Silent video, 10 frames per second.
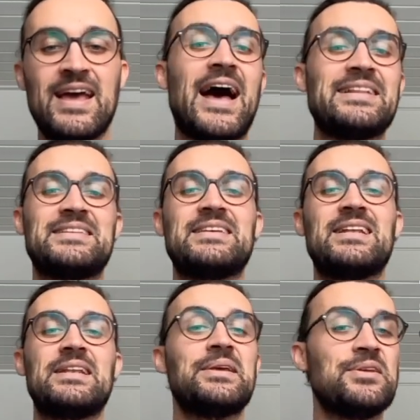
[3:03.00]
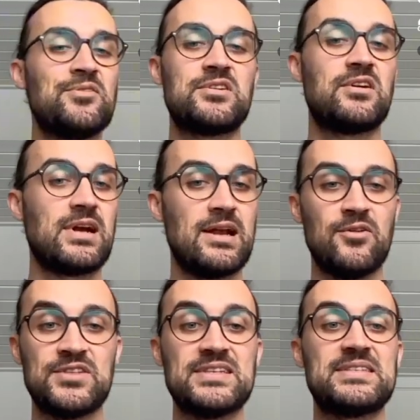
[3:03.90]
until the user
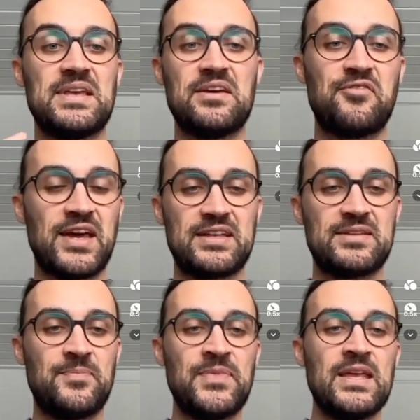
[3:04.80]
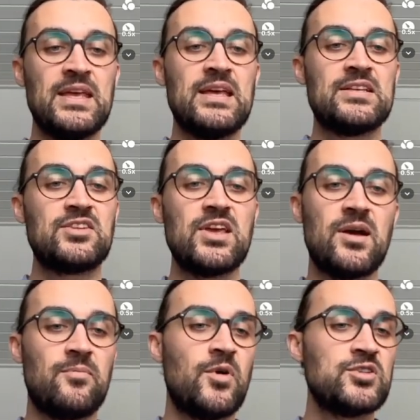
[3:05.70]
closes the effect. So yeah,
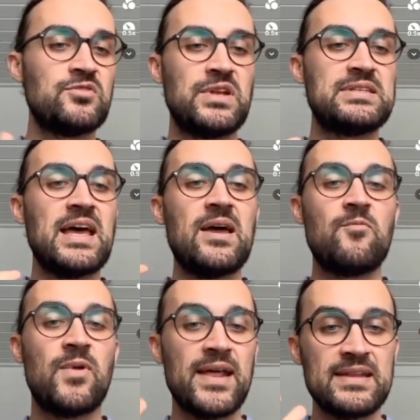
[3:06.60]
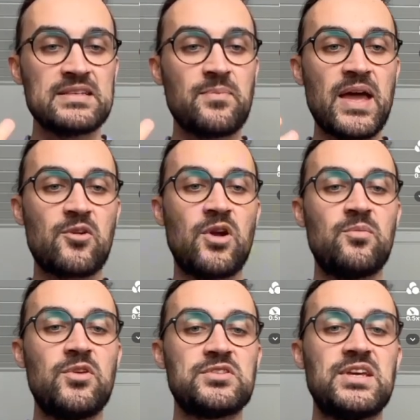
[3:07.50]
most of the time when it is a background
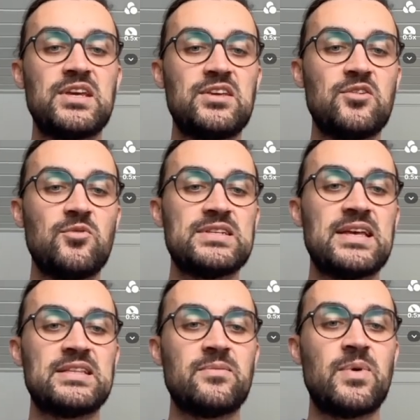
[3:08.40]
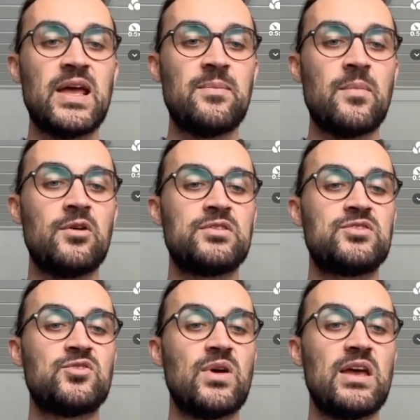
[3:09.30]
music, you will set the play mode
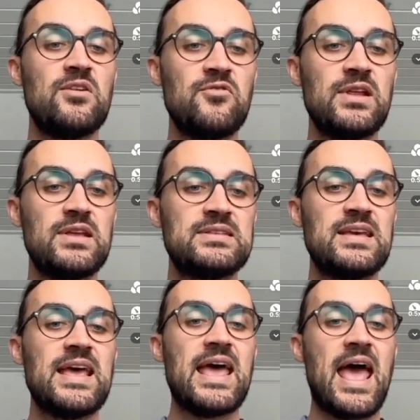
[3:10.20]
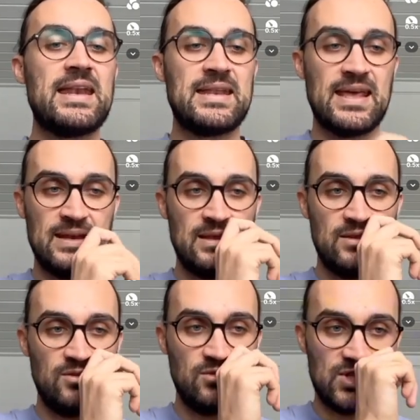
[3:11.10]
to infinite and then
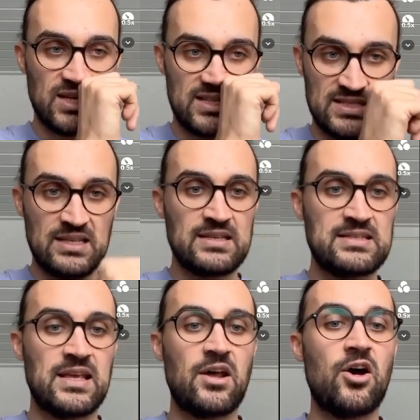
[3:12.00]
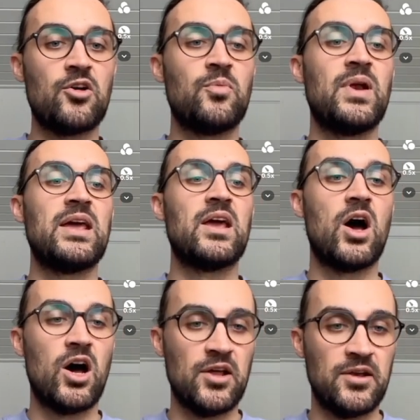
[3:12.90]
you just set autoplay
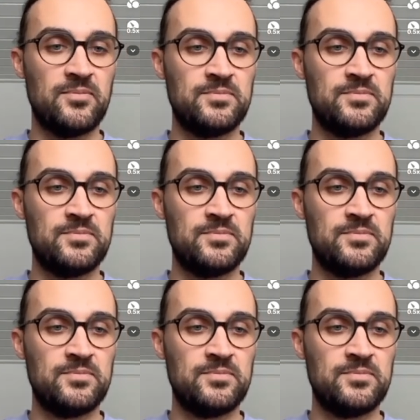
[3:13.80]
on.